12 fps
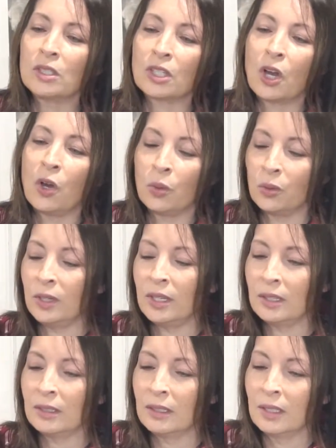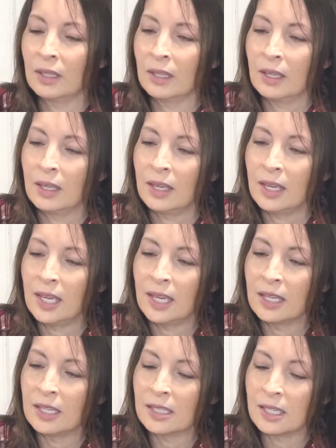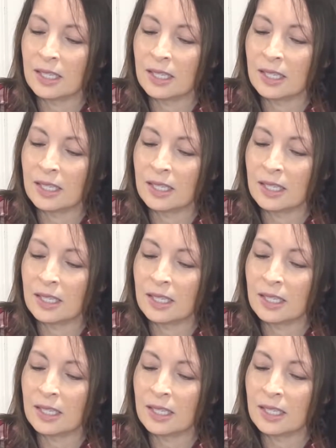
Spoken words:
tone, and